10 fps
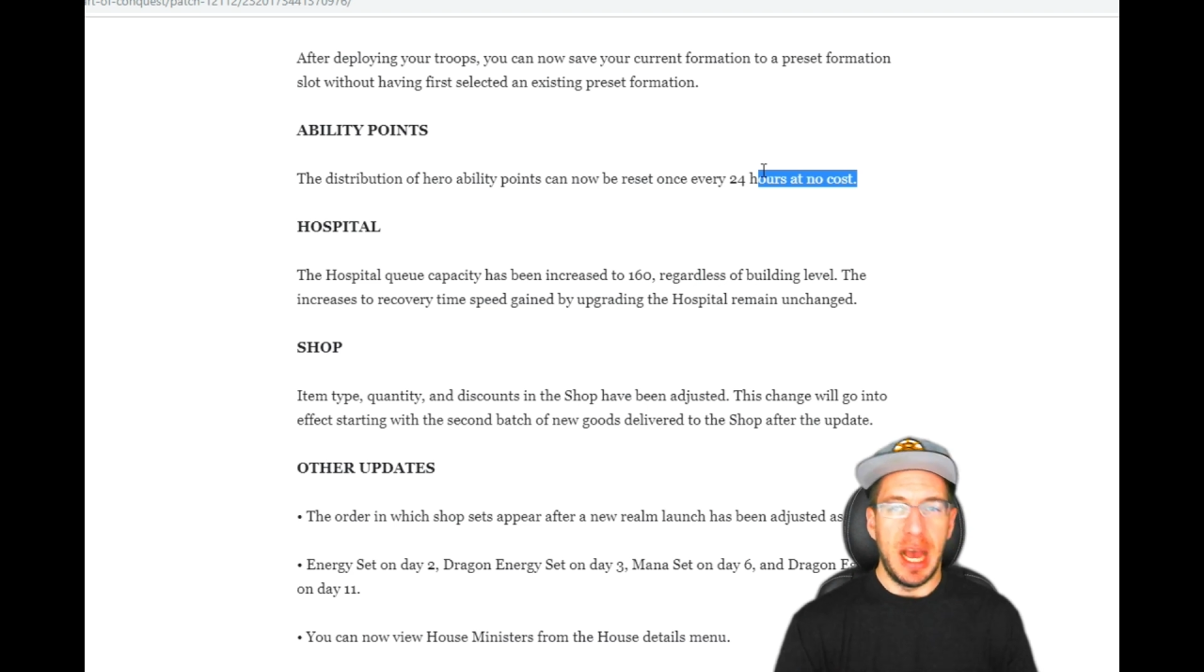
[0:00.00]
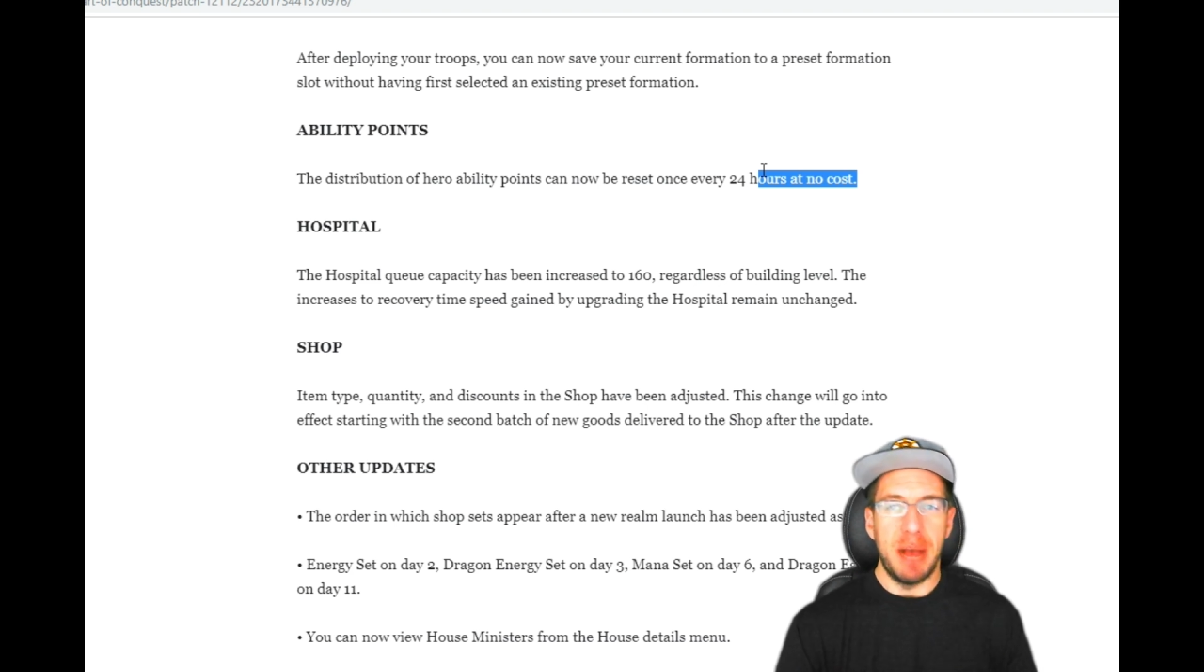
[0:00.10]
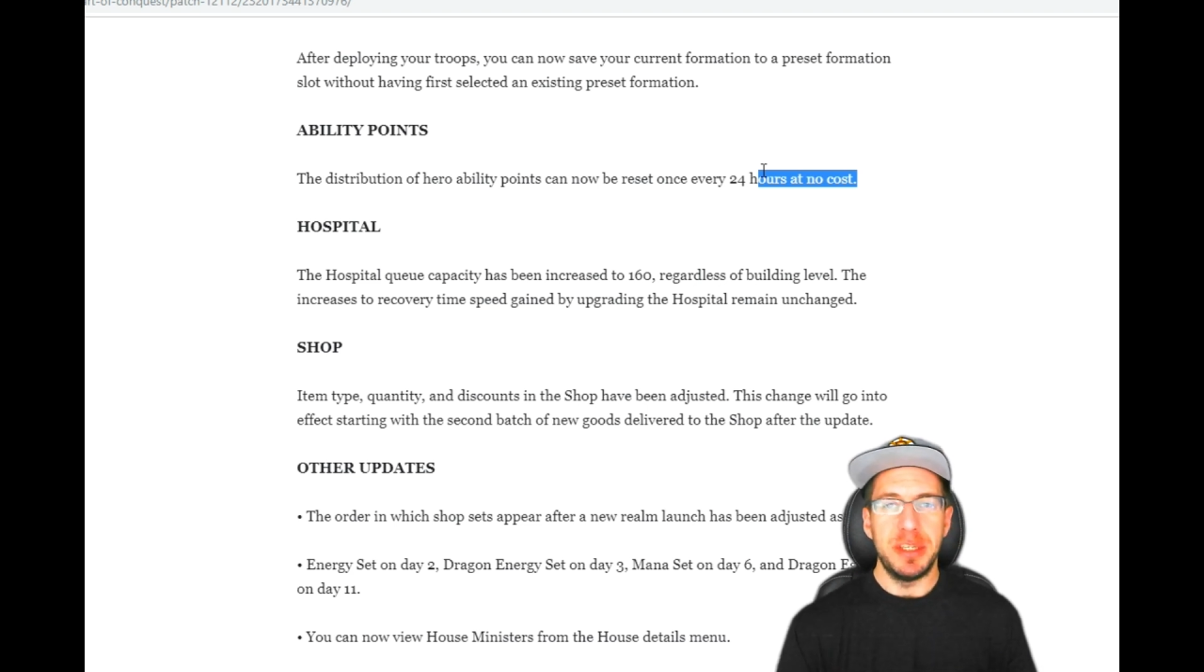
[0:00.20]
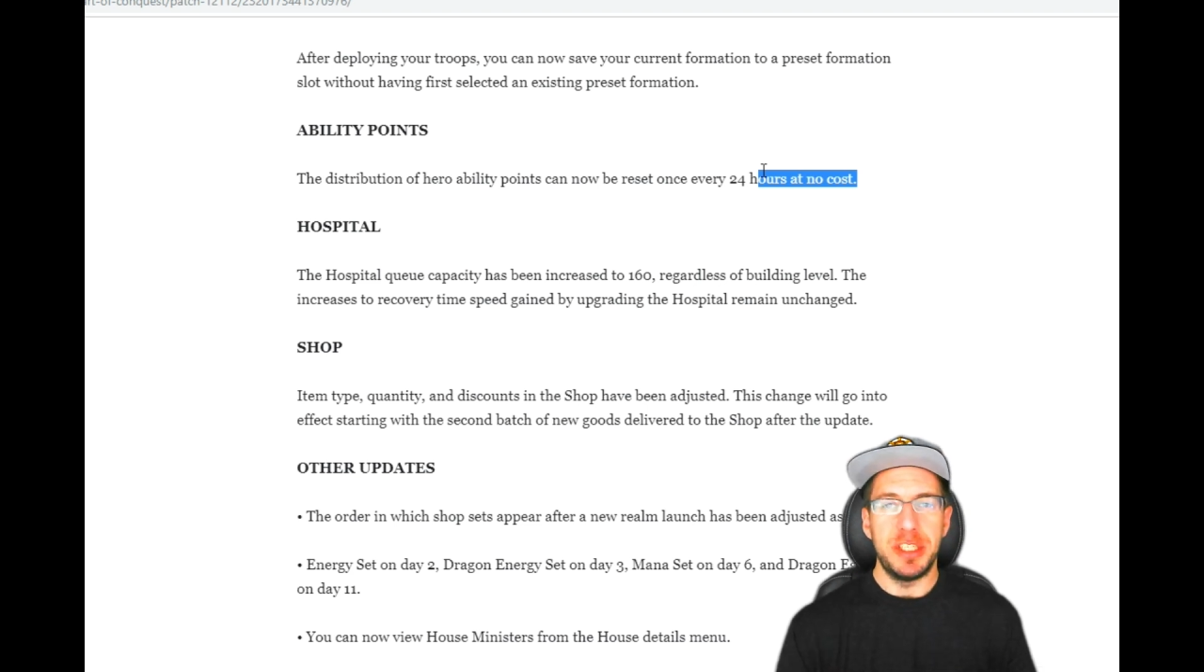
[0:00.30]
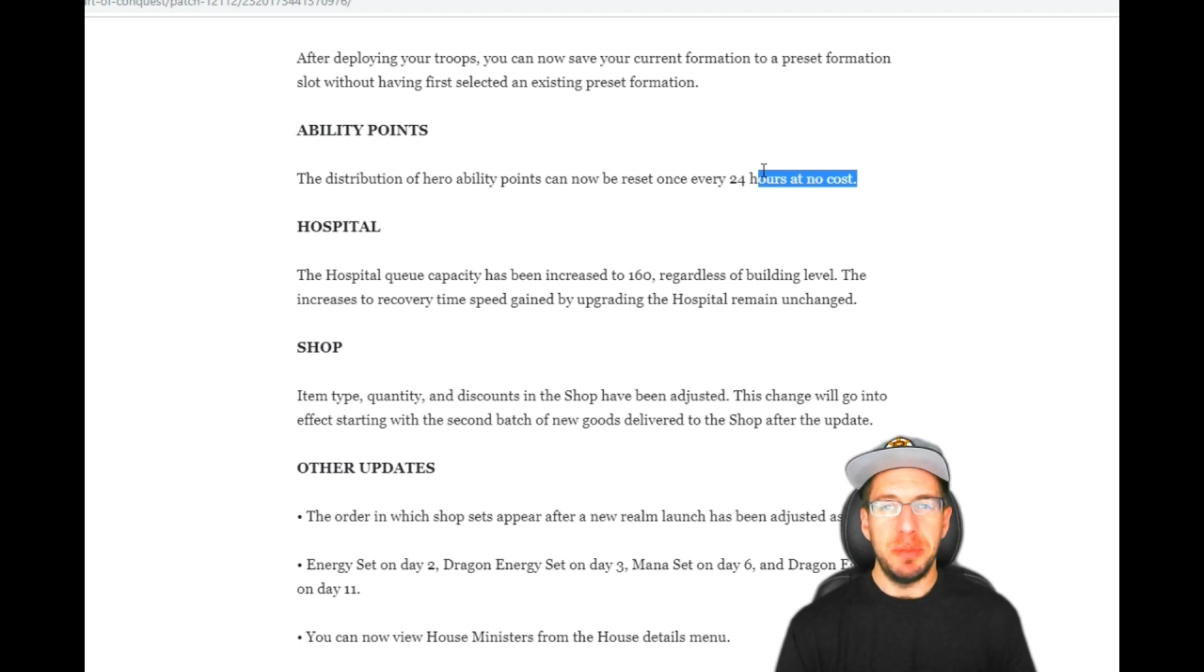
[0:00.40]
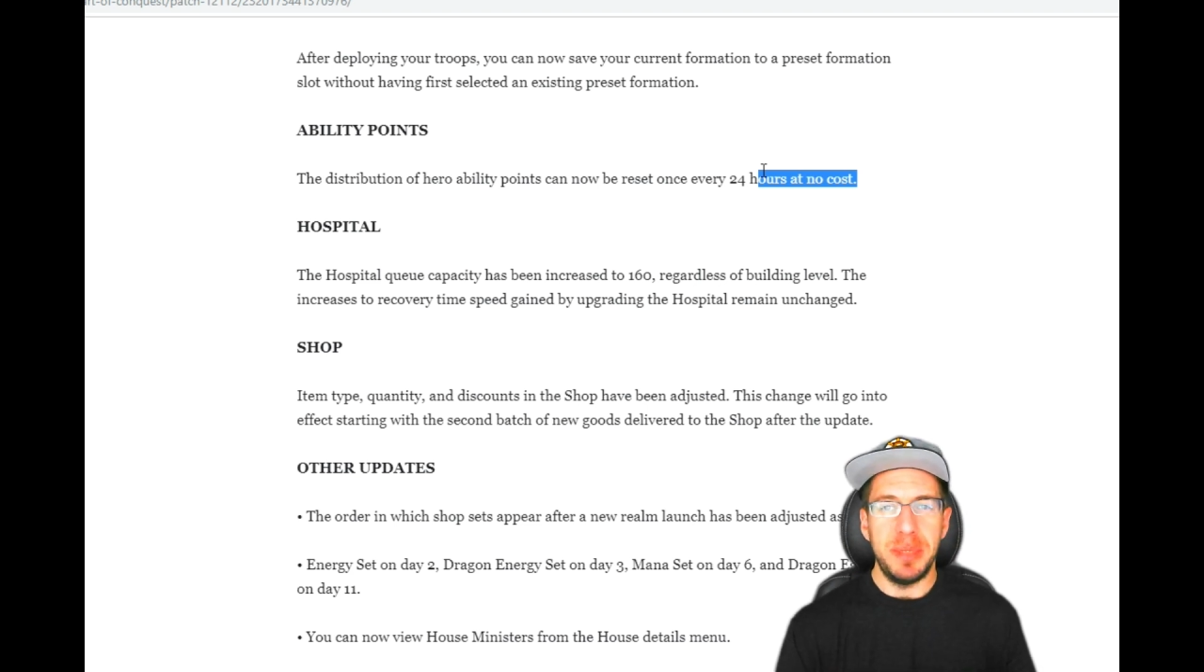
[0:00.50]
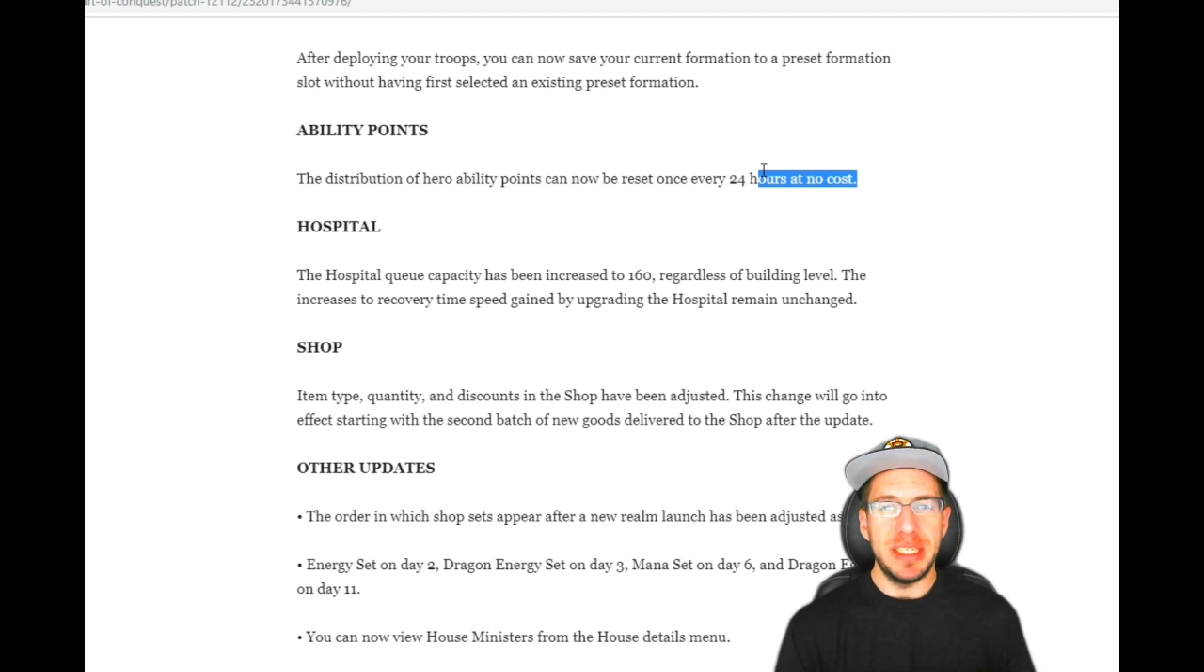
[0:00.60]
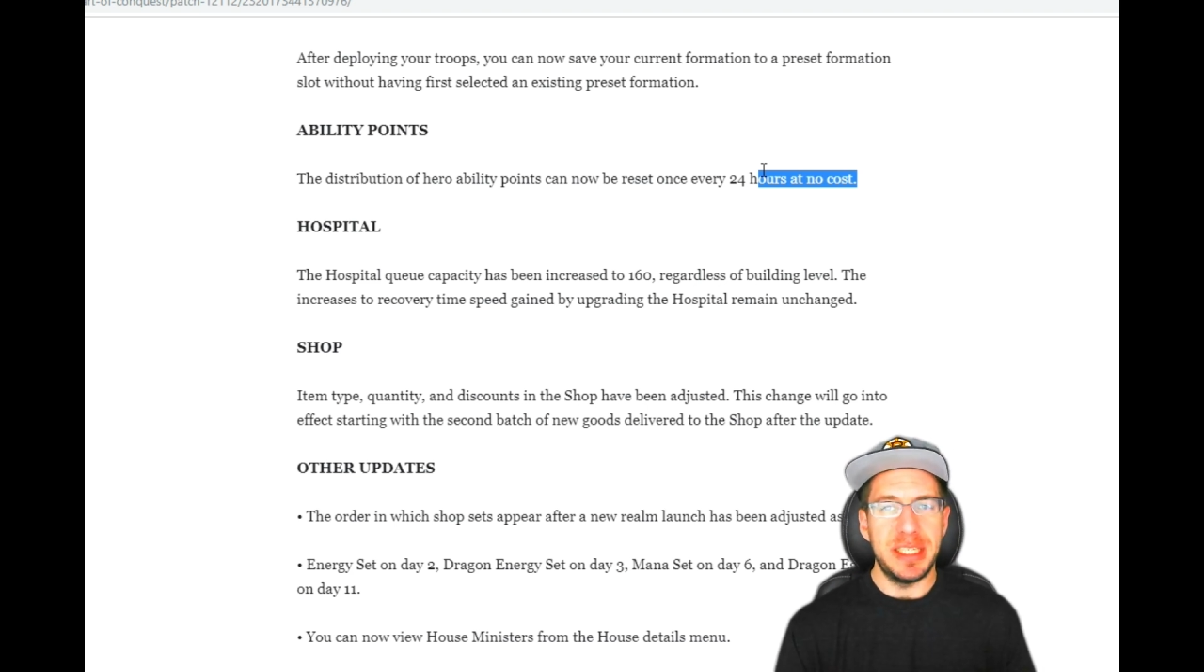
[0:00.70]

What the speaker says: I'm assuming it's